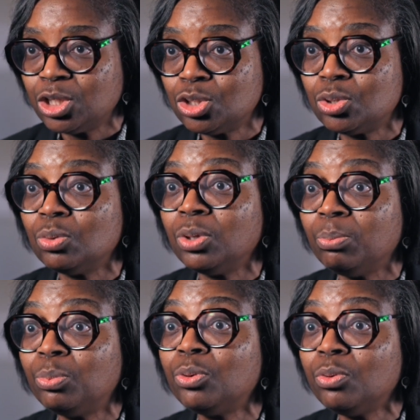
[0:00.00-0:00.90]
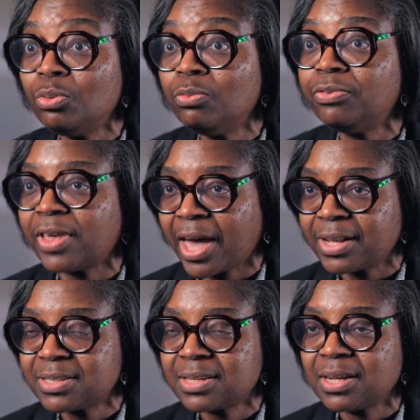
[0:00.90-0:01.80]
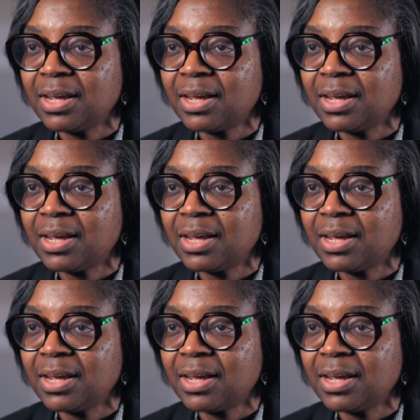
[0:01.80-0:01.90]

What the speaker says: to improve that